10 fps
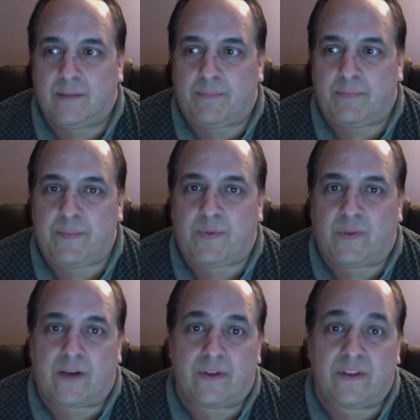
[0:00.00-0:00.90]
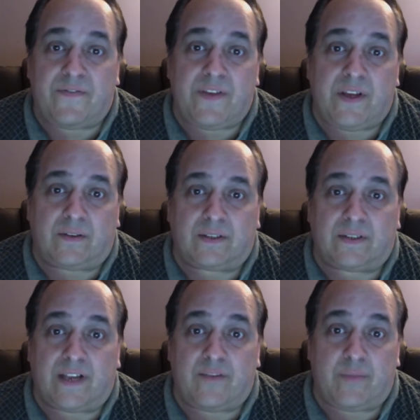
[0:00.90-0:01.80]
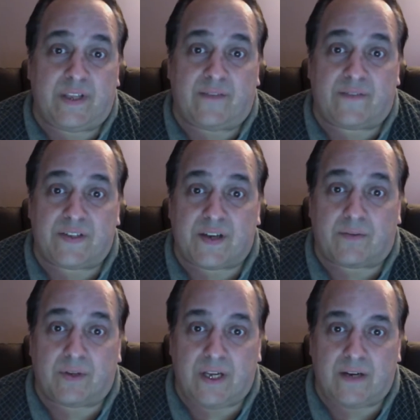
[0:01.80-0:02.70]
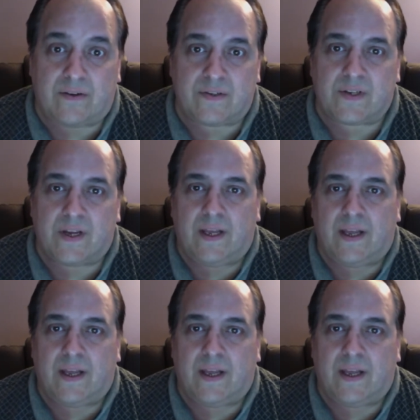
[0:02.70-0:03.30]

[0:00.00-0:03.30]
people that are in the field that have been there for several years,